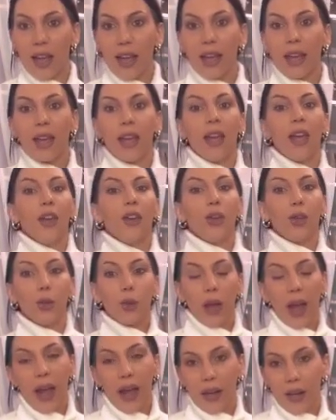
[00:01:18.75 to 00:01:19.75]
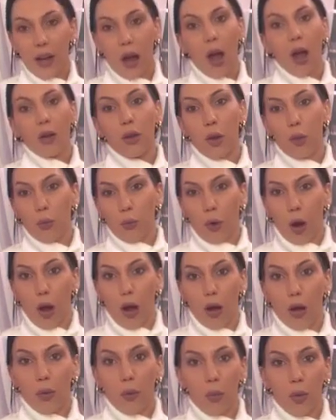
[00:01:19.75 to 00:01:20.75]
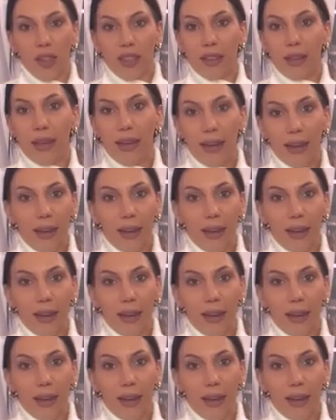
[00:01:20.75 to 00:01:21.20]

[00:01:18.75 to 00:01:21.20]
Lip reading: Like you cannot go wrong with